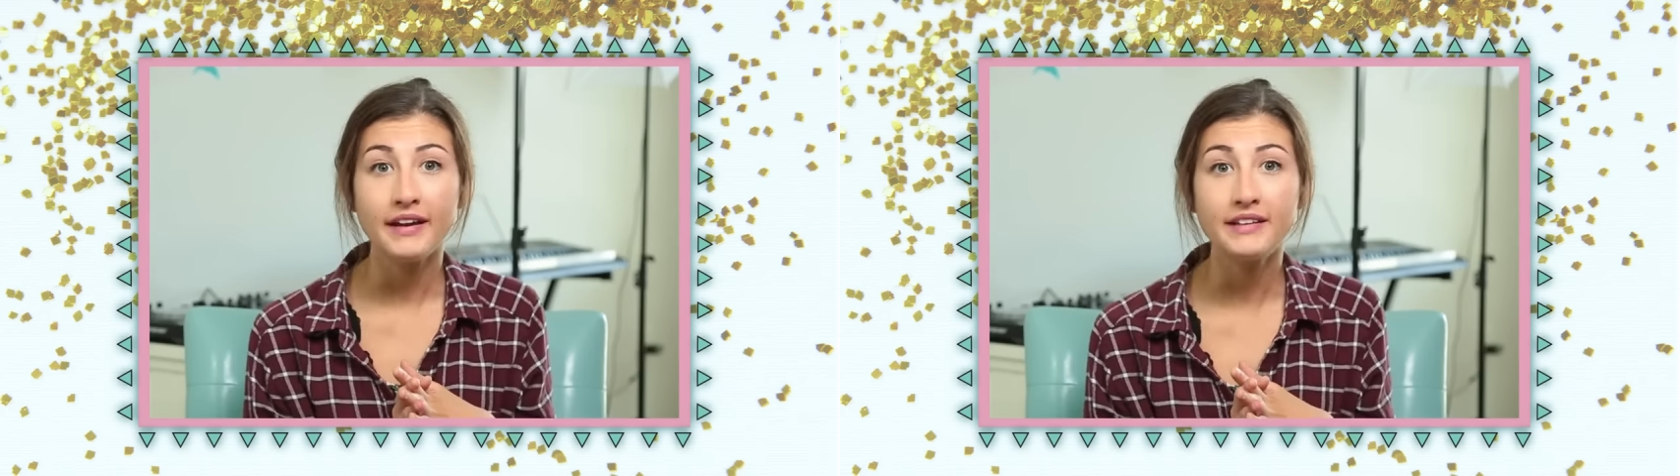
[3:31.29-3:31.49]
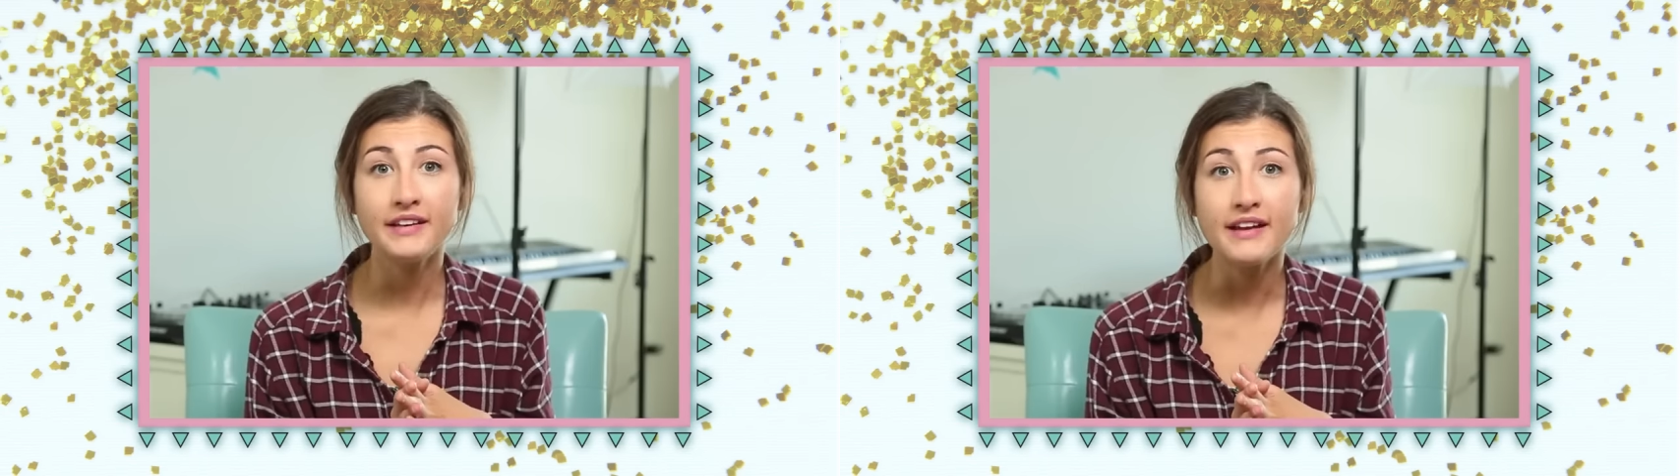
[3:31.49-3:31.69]

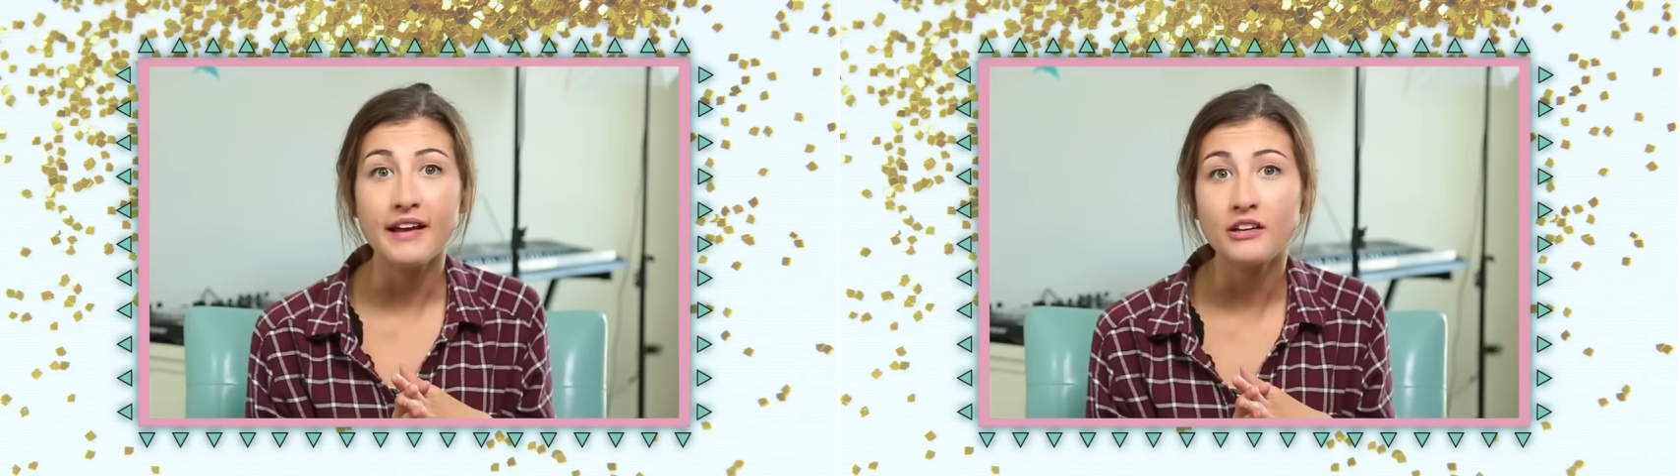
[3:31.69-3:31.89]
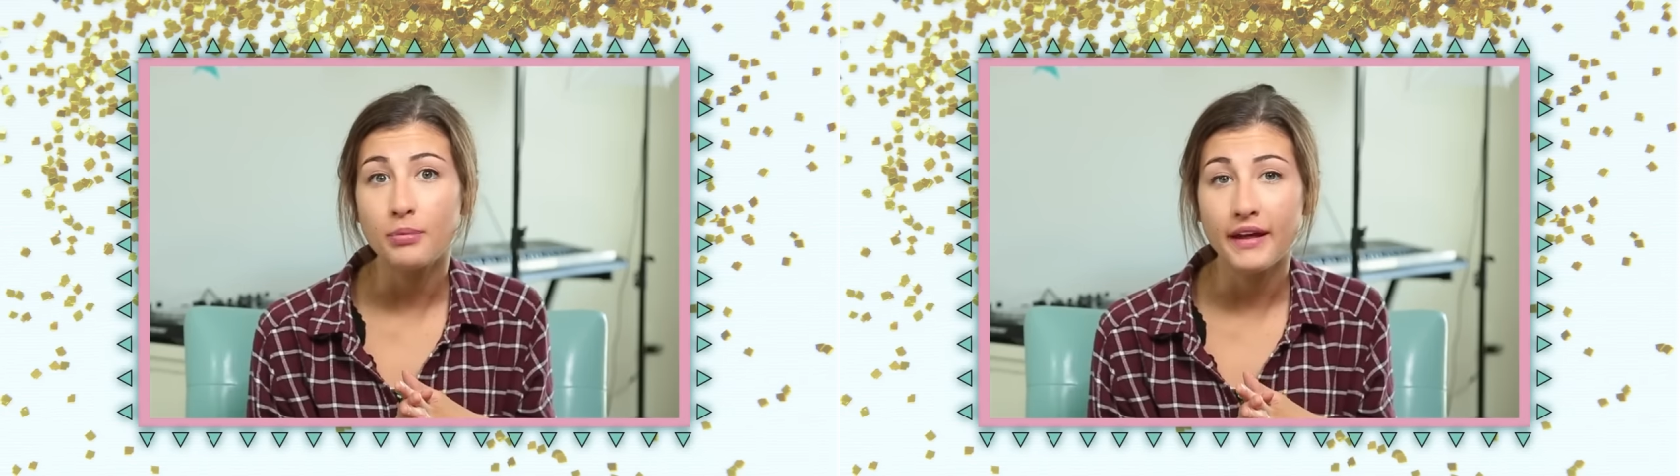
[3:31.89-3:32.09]
He did
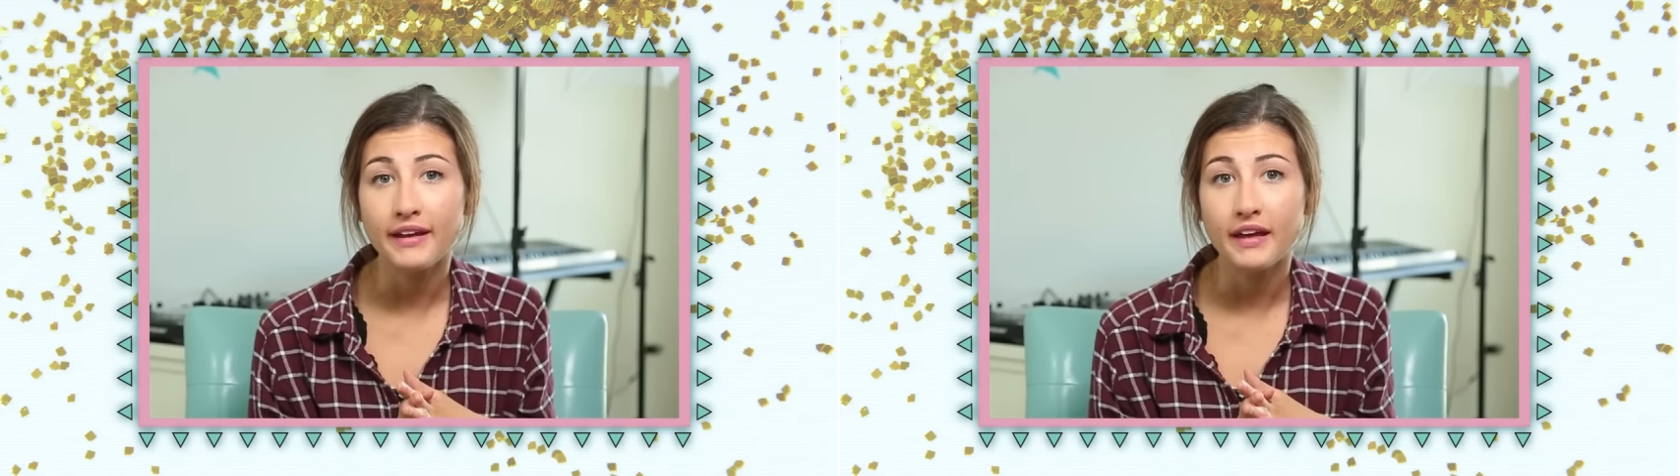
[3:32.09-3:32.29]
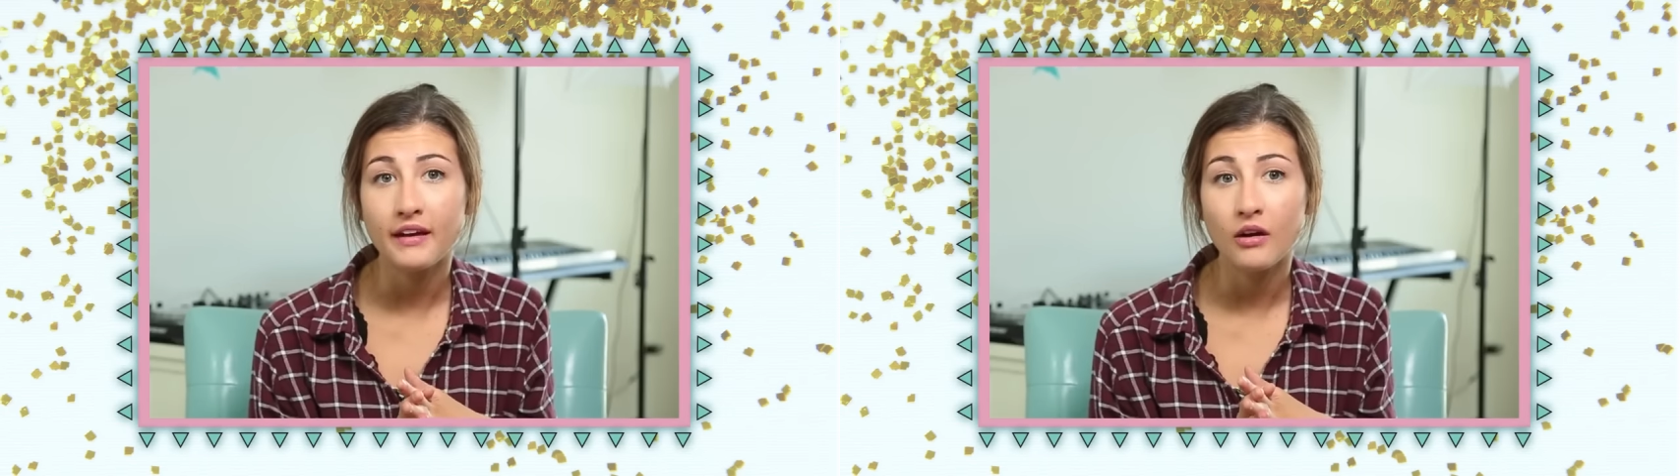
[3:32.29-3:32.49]
end up
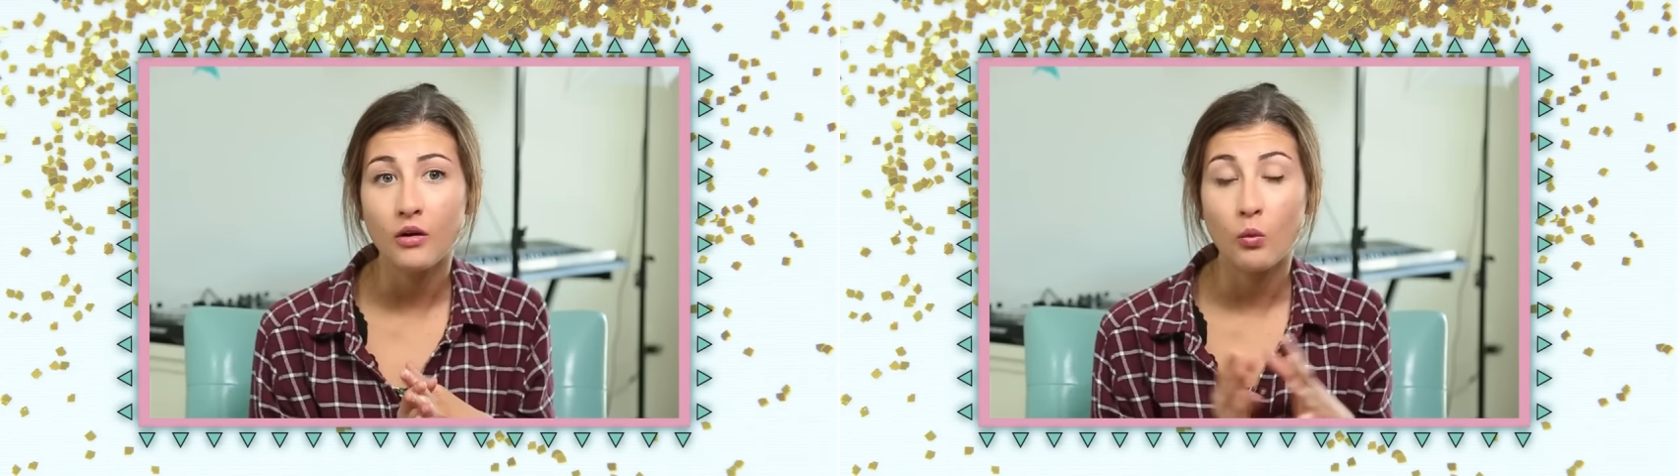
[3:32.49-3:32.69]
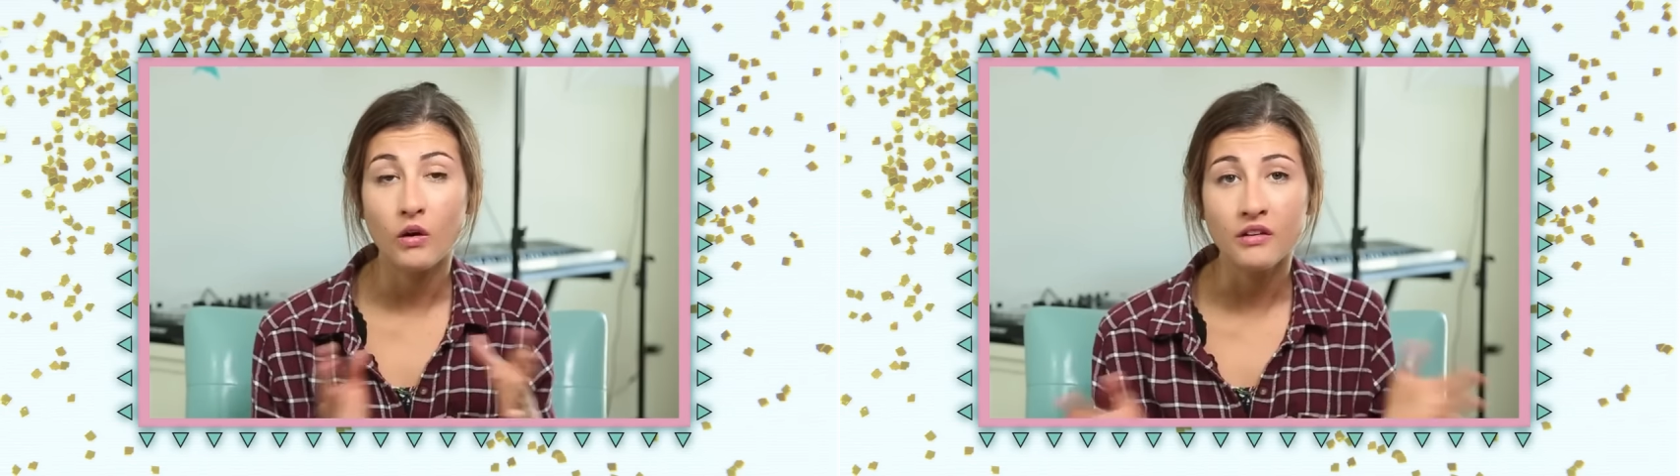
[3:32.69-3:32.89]
liking
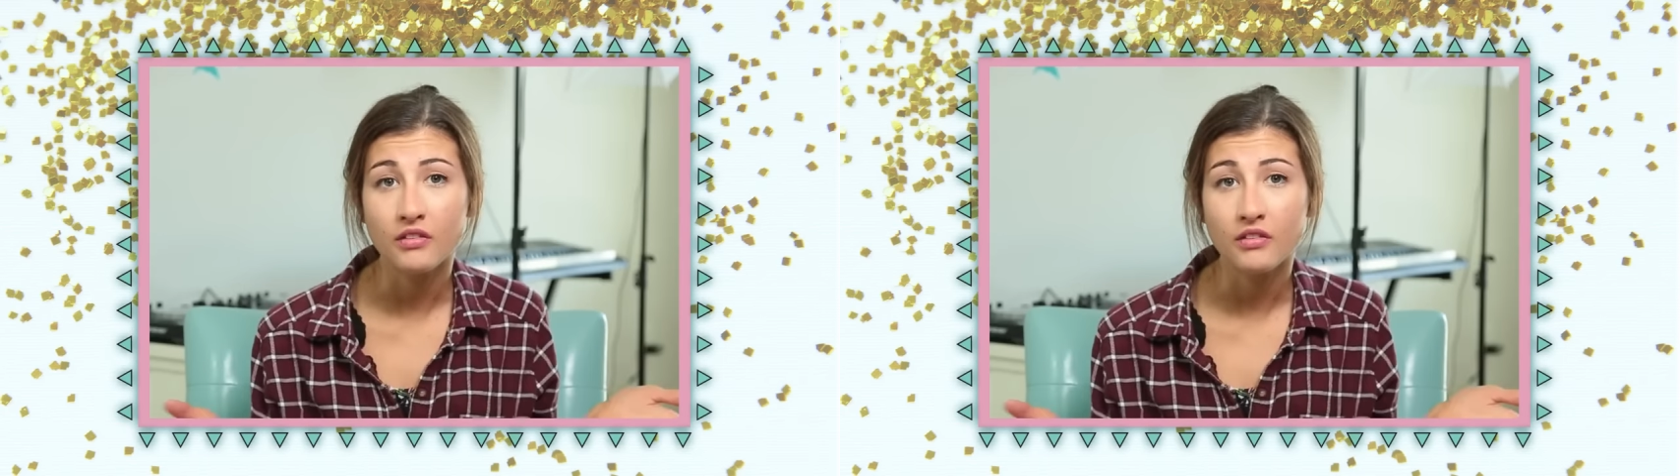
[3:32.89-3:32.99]
one